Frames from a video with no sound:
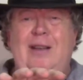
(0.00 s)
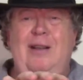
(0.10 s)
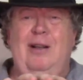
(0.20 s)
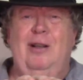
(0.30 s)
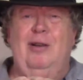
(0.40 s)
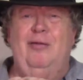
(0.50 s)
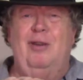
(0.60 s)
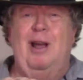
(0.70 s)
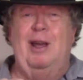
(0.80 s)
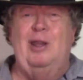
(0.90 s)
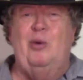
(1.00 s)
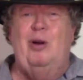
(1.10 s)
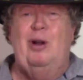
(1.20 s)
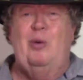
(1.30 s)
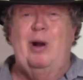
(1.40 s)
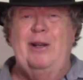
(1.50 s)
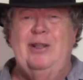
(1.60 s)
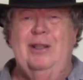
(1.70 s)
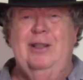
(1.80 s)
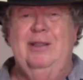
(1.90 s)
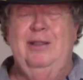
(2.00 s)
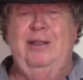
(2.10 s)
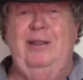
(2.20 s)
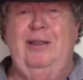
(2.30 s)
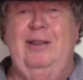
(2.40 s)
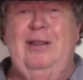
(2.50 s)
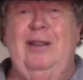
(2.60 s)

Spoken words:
you're a little fly on the wall watching this, and